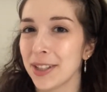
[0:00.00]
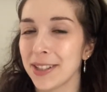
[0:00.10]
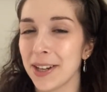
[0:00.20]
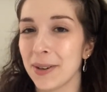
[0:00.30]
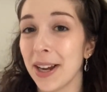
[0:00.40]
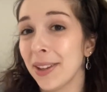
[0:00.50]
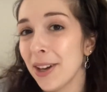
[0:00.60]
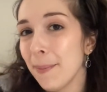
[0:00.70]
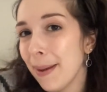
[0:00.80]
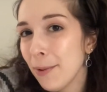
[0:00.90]
so I
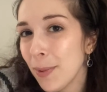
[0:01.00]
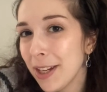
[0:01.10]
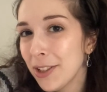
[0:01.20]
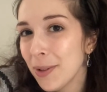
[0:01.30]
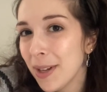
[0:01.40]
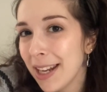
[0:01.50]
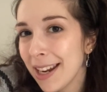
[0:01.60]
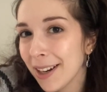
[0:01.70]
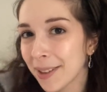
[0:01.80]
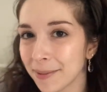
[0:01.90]
thought maybe we could do it
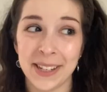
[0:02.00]
here.